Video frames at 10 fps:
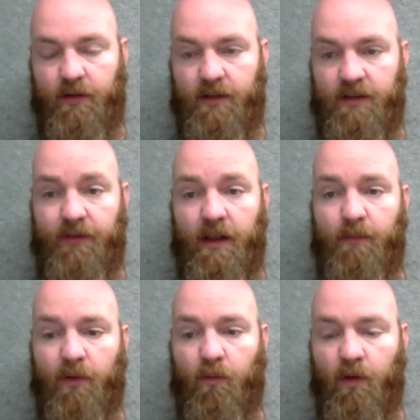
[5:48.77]
A
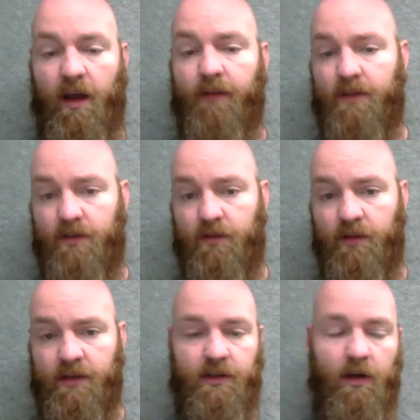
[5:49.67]
developer will have to do
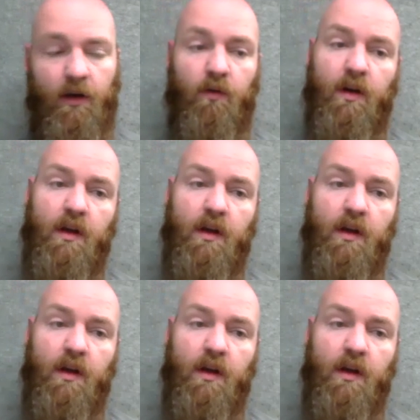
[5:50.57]
this. So,